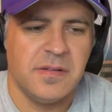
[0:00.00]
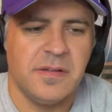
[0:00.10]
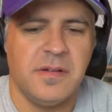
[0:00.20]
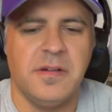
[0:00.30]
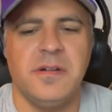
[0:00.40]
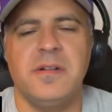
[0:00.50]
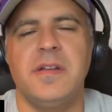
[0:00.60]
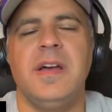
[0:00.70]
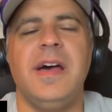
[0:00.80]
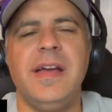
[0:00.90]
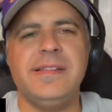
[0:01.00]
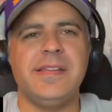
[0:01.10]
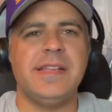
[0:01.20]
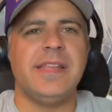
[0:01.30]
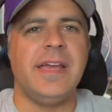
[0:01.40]
Oh, guys
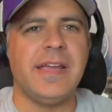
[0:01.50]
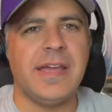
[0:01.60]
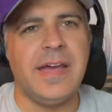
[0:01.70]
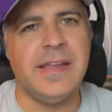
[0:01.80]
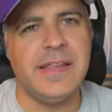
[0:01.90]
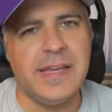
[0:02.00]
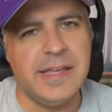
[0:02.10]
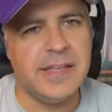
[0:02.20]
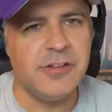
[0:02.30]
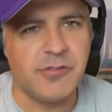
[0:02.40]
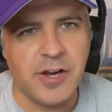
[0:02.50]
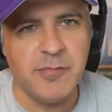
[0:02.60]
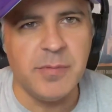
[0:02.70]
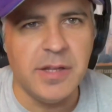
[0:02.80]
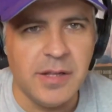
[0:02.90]
like that guy at the end, they
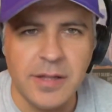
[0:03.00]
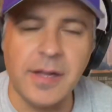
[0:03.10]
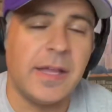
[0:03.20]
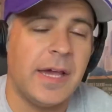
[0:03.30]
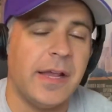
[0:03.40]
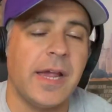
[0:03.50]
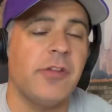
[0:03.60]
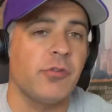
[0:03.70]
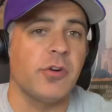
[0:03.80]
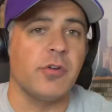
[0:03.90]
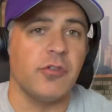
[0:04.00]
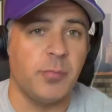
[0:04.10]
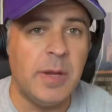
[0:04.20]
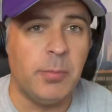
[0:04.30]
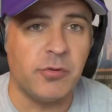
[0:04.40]
drive me nuts. Not guys, guys or girls.
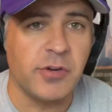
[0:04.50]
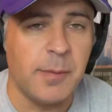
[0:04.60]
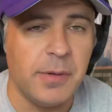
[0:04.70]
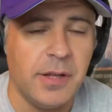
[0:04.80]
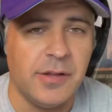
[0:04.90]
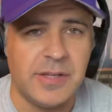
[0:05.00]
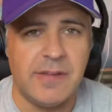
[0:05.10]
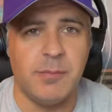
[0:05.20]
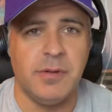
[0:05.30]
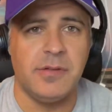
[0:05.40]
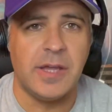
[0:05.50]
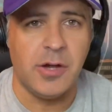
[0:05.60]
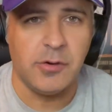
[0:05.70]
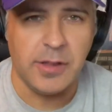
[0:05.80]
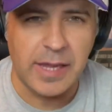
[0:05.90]
People drive me nuts. They have that
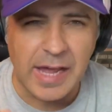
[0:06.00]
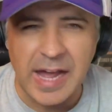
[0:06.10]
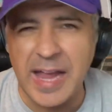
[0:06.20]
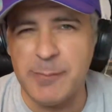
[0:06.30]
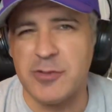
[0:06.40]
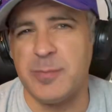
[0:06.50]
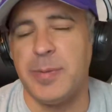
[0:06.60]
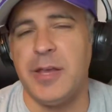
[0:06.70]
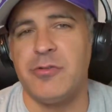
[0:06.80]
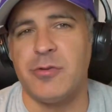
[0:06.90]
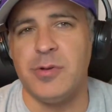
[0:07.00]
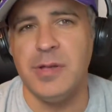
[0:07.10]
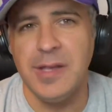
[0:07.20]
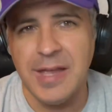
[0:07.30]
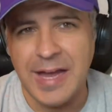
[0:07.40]
mentality. Like, I'm special.
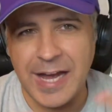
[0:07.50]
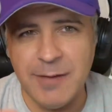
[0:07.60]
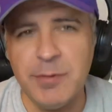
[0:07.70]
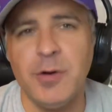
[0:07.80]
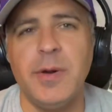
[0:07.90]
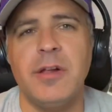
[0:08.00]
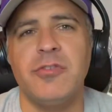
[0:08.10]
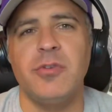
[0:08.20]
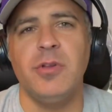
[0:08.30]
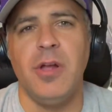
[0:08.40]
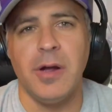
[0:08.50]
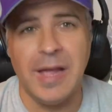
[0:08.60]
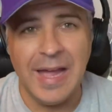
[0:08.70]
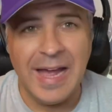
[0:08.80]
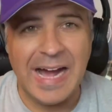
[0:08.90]
I've been around so long.
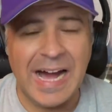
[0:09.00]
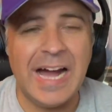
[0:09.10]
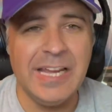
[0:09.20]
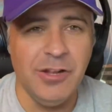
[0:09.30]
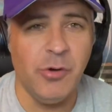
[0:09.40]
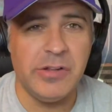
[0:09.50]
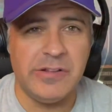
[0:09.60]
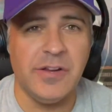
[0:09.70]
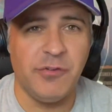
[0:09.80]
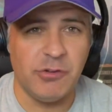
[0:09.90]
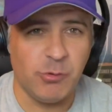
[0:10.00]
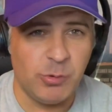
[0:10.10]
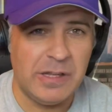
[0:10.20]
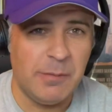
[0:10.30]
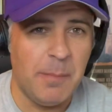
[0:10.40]
I know the difference
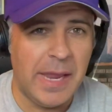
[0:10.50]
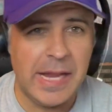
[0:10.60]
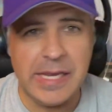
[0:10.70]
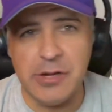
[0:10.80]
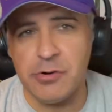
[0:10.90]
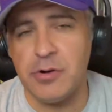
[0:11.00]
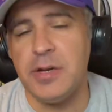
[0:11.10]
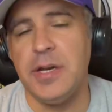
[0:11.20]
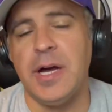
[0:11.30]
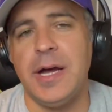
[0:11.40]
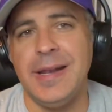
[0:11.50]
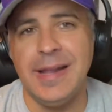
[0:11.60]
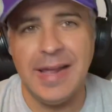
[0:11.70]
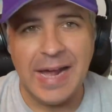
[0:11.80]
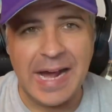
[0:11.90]
between man-eater or not.
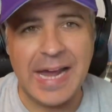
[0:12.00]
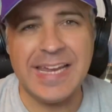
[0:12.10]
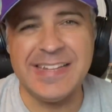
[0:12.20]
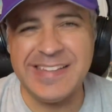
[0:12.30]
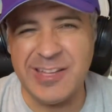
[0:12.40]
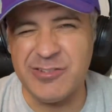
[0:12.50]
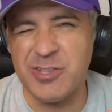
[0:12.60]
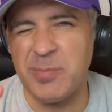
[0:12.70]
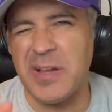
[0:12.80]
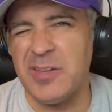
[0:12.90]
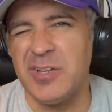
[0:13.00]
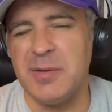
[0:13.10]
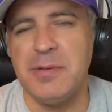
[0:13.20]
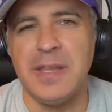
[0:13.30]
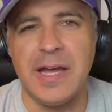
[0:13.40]
I can tell just by looking
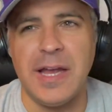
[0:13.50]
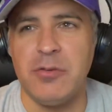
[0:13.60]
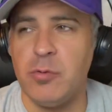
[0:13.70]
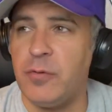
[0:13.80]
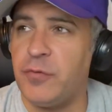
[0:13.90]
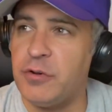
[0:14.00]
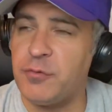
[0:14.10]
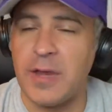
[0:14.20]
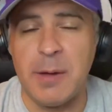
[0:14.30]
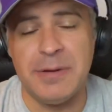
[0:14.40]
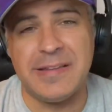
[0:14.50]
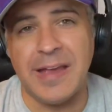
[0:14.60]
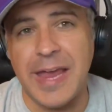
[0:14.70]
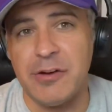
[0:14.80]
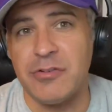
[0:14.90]
them in the eyes. Well, first of all, how many
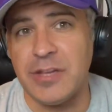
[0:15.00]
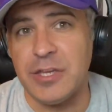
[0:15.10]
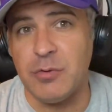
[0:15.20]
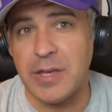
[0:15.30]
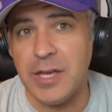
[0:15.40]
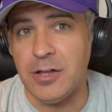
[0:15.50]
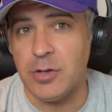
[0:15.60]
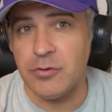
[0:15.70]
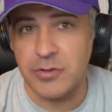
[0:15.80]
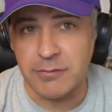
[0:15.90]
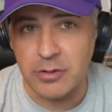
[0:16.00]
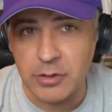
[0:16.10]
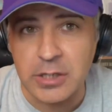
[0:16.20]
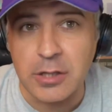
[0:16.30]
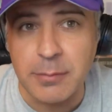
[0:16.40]
tigers let you get close enough to
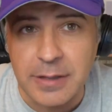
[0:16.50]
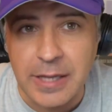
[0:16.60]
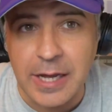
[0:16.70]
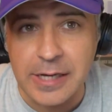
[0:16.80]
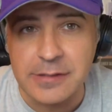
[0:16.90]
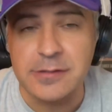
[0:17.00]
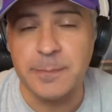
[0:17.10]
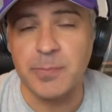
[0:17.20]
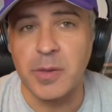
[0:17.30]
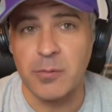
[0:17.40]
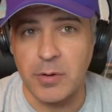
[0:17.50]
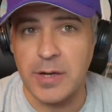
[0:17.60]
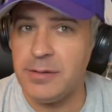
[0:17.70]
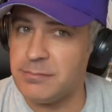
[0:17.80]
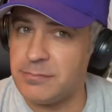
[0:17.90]
look at them in the eyes,
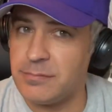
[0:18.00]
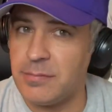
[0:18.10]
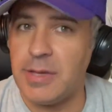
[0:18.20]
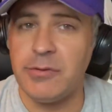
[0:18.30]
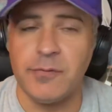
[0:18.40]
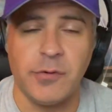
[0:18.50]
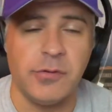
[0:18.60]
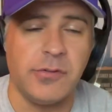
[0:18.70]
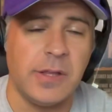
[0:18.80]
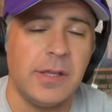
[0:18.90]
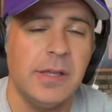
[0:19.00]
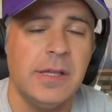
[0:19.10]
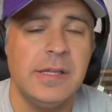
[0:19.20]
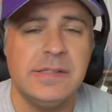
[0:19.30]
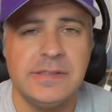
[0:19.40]
right? That's the first thing.
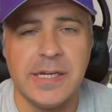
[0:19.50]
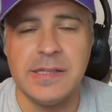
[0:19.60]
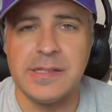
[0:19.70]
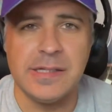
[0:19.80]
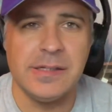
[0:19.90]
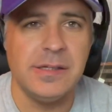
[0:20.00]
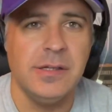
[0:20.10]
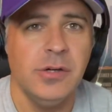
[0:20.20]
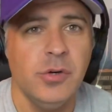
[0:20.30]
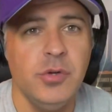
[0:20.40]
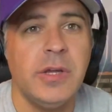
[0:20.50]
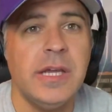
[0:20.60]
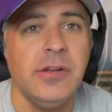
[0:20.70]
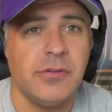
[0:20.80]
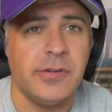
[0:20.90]
Second thing, who are you
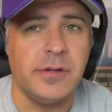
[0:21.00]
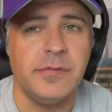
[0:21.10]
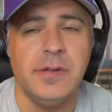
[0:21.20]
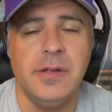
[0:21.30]
kidding yourself?